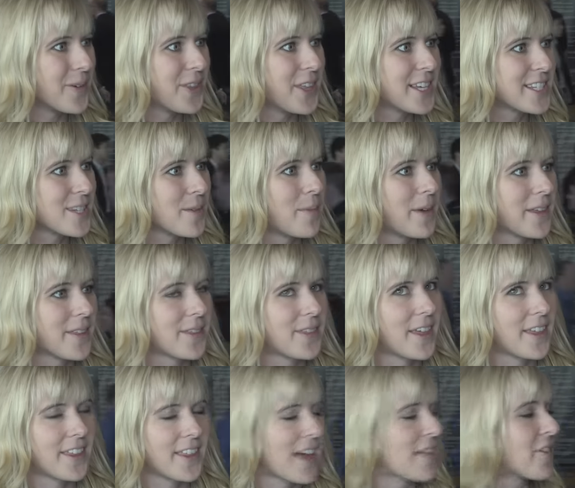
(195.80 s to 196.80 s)
thinks of it,
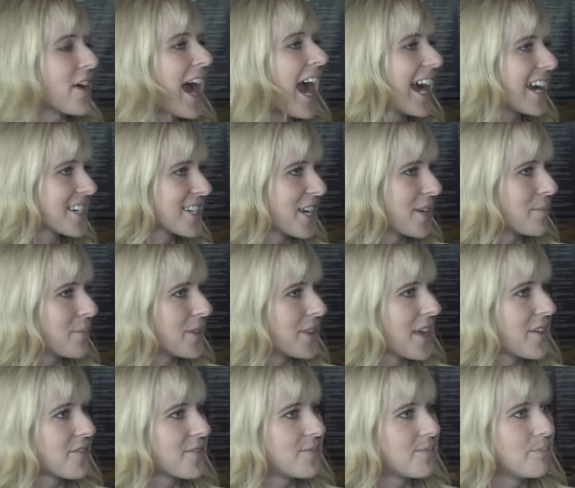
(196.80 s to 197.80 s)
the lever action, but
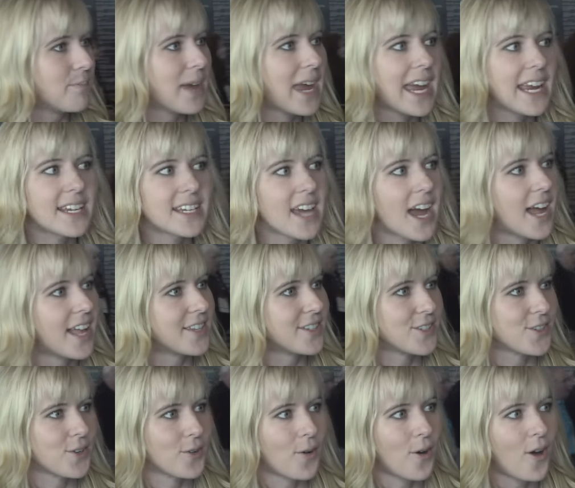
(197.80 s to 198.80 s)
they've made
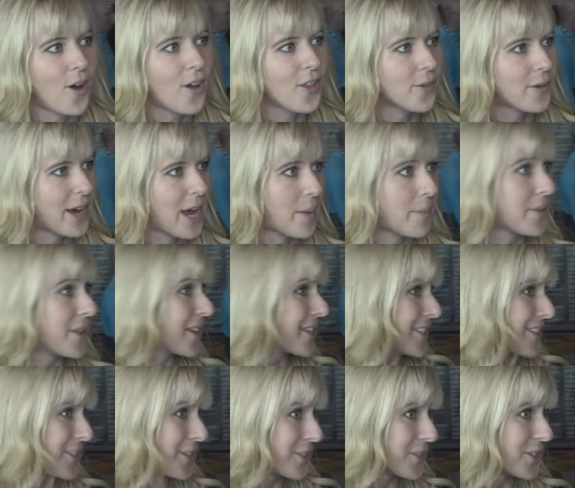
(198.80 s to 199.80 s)
guns, you know, all the way up, and they
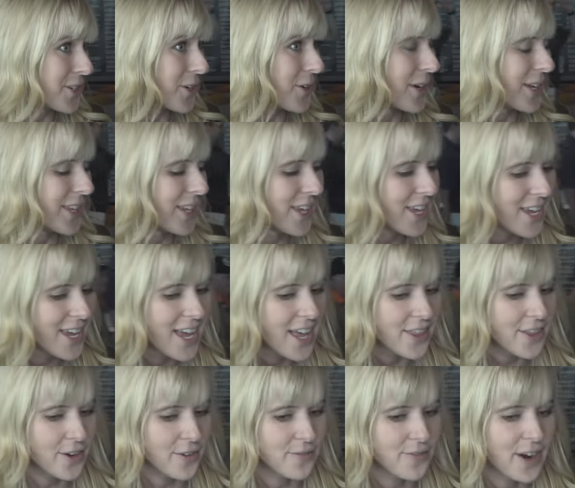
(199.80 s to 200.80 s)
still do, and
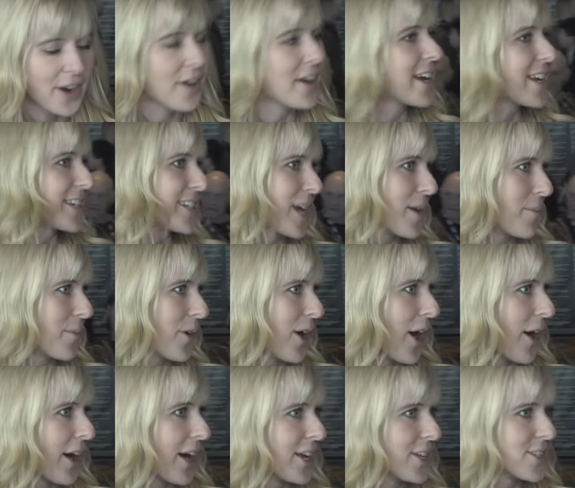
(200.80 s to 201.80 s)
they're very
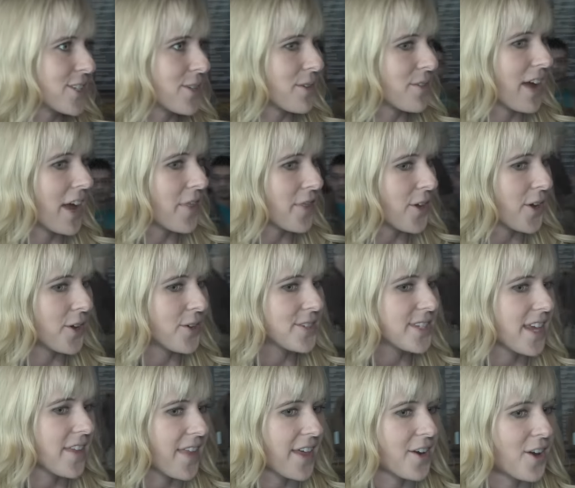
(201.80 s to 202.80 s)
contemporary. And so we've got those,
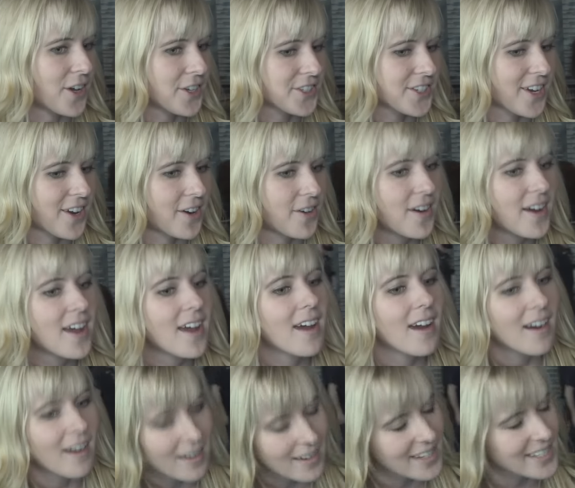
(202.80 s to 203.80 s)
and then also
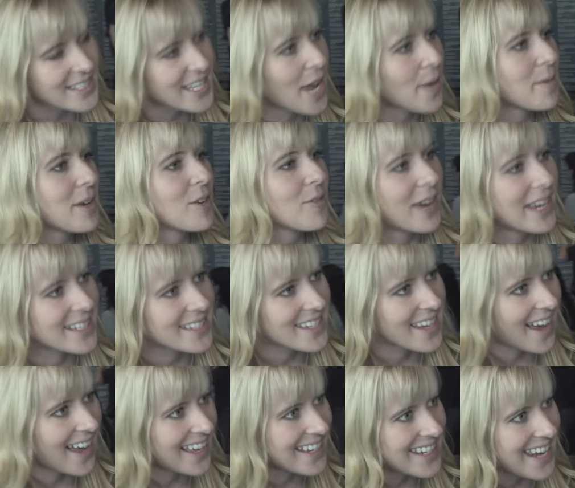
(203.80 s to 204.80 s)
Ernest Hemingway's
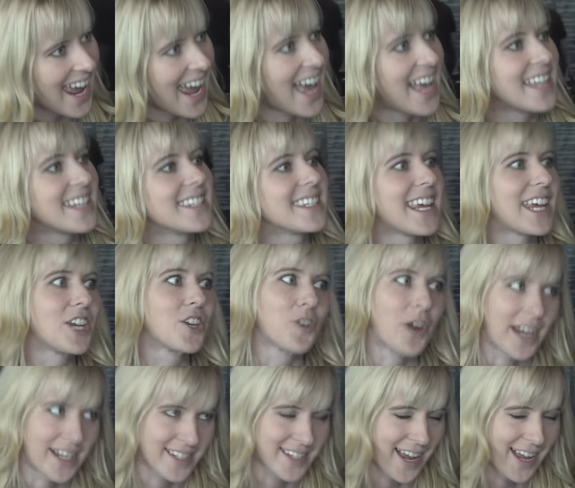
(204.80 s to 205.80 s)
gun and Zane
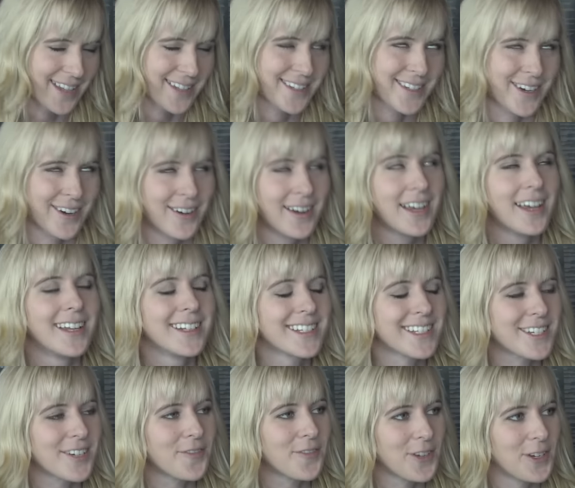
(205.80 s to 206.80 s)
Grey's gun. So
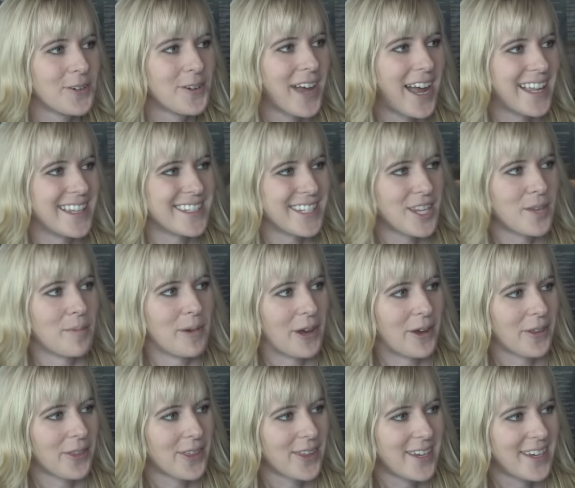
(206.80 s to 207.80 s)
just a few guns in the
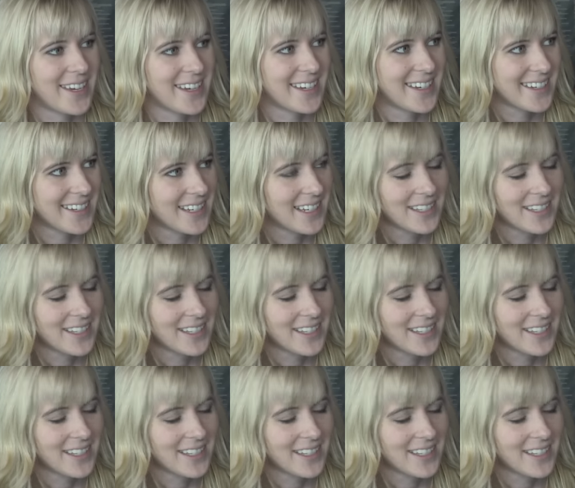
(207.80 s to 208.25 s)
booth. Just a few,